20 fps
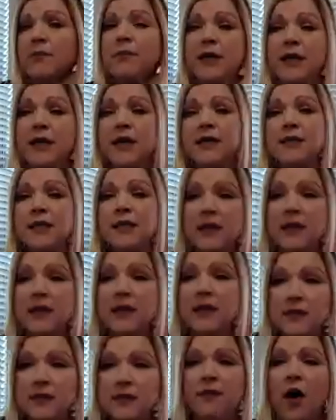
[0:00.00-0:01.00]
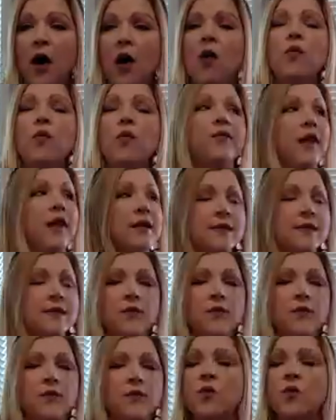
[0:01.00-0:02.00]
because it is fall we've got some
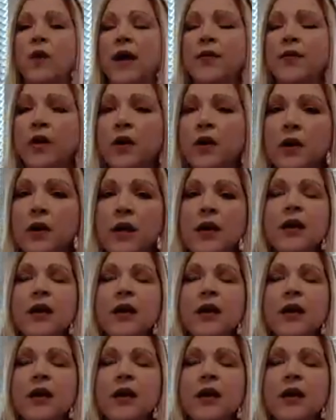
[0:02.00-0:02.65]
cool weather